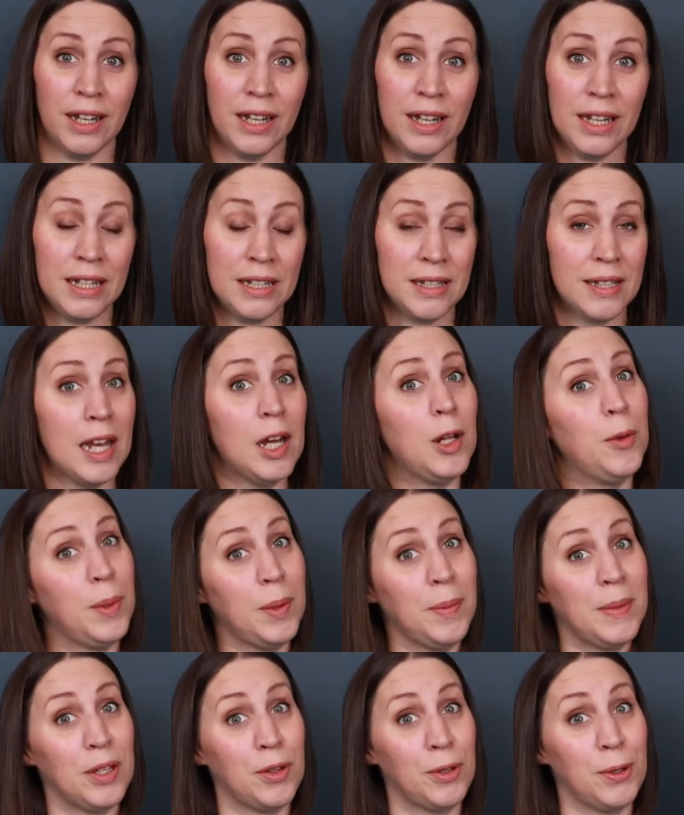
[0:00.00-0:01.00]
is
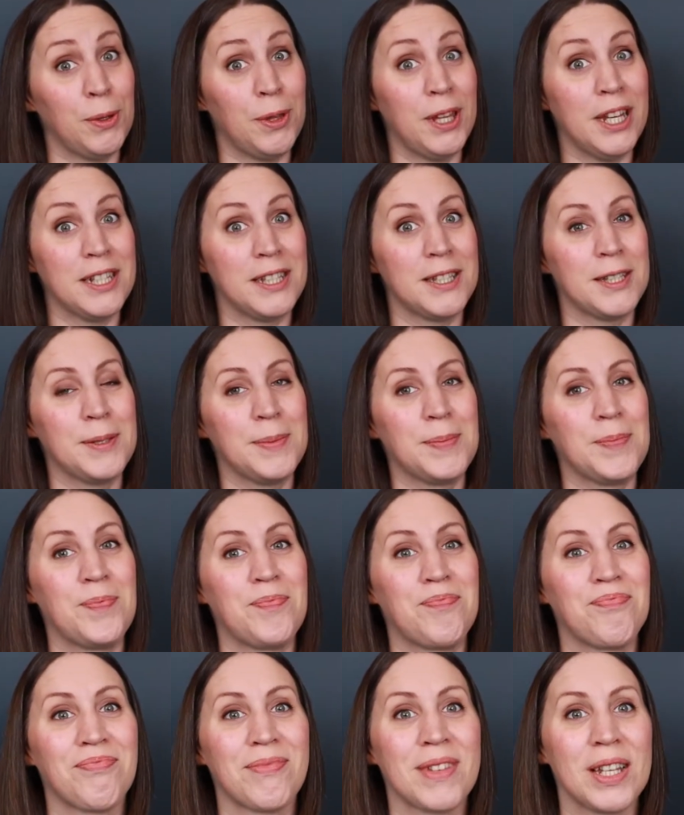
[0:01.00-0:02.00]
helping me through this.
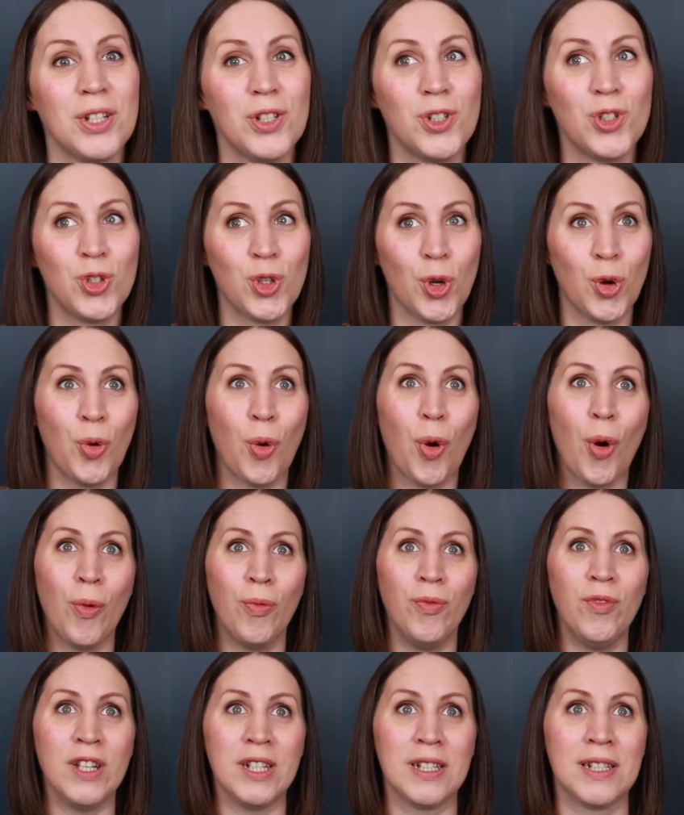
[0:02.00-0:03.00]
So
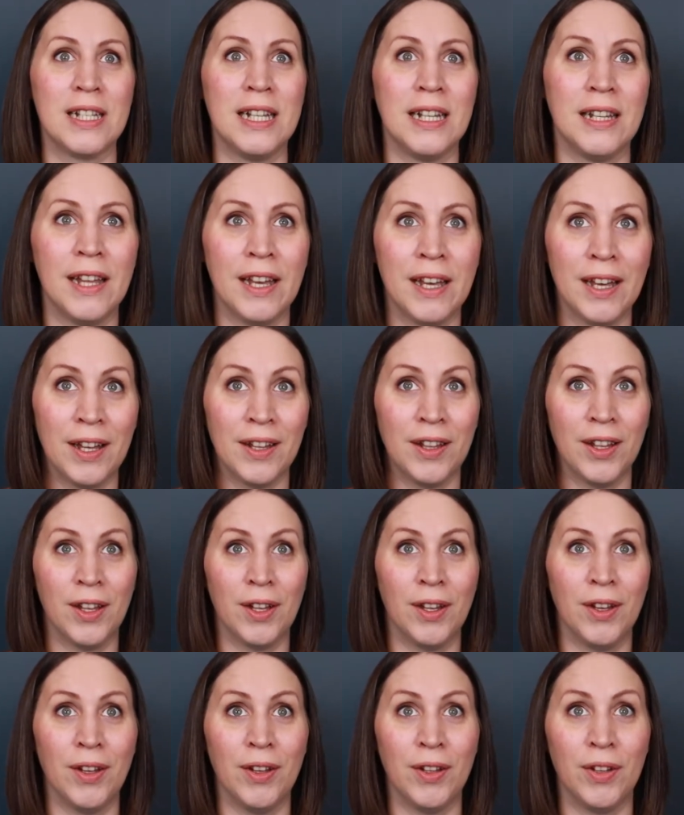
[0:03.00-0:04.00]
obviously
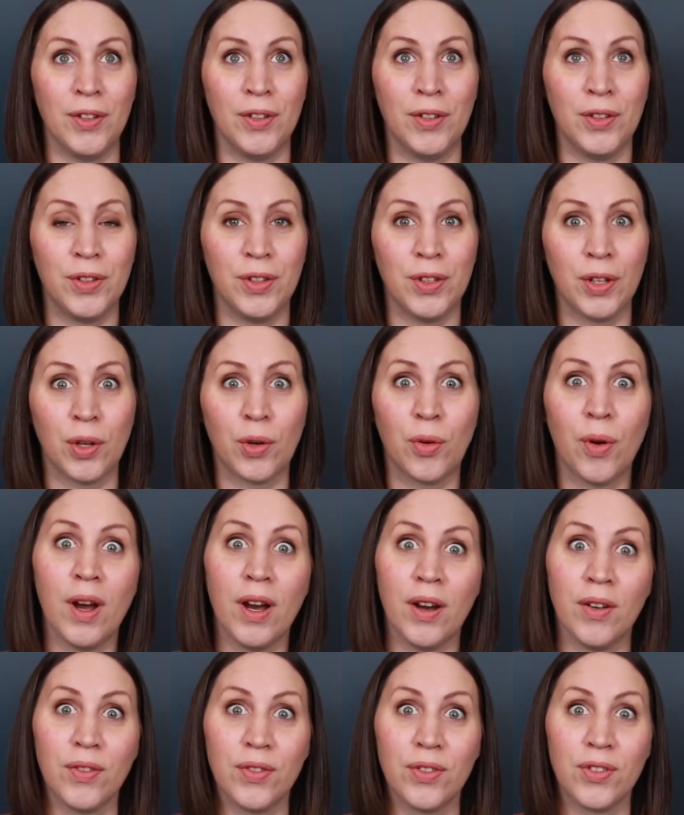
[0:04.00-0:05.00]
the
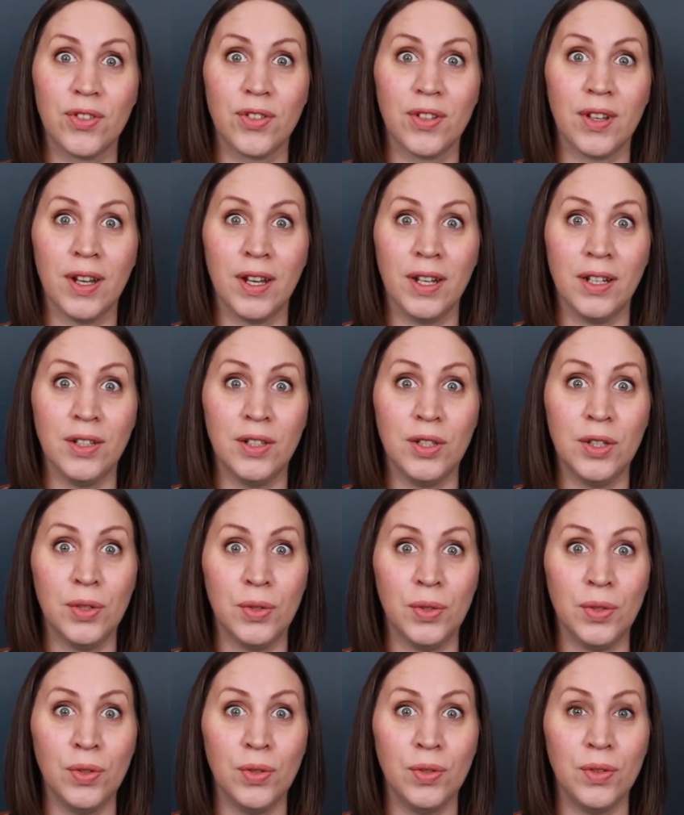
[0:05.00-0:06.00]
crafts I
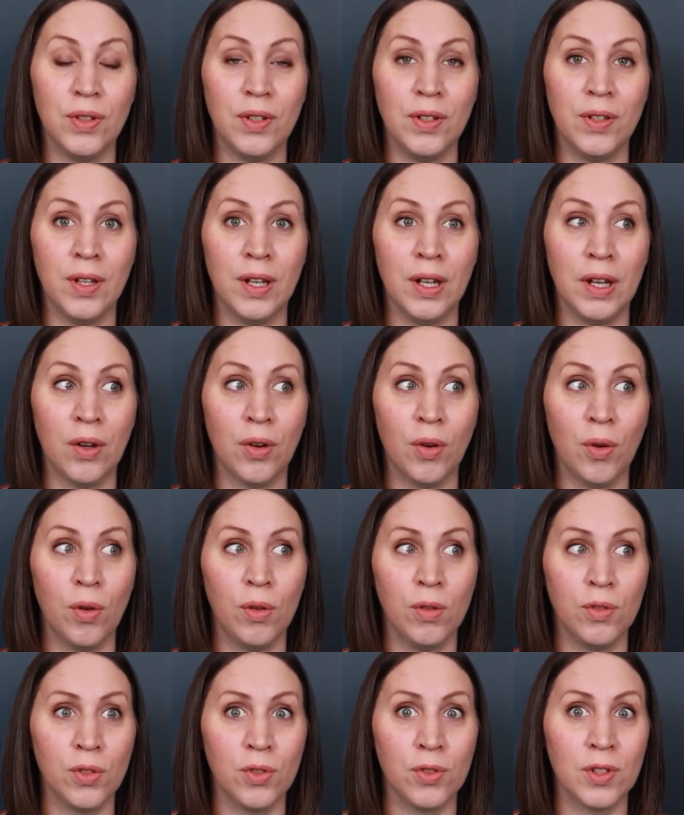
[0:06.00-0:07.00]
do, they are
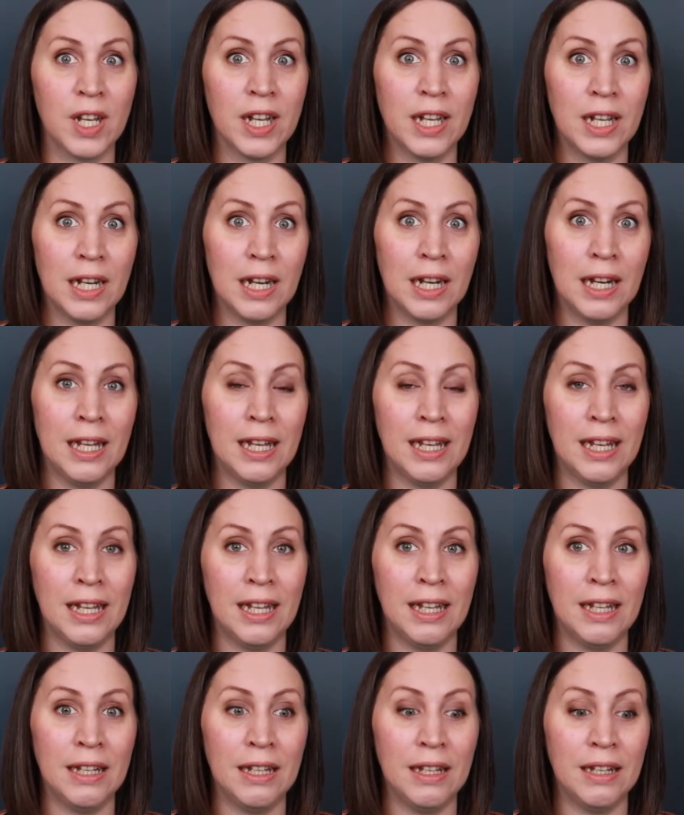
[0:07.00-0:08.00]
also
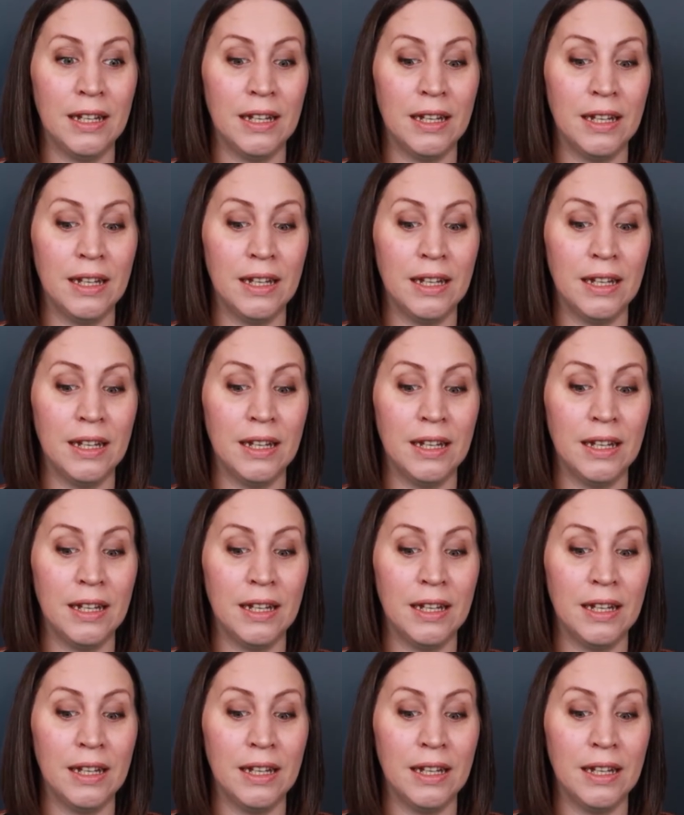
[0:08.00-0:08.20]
tightly,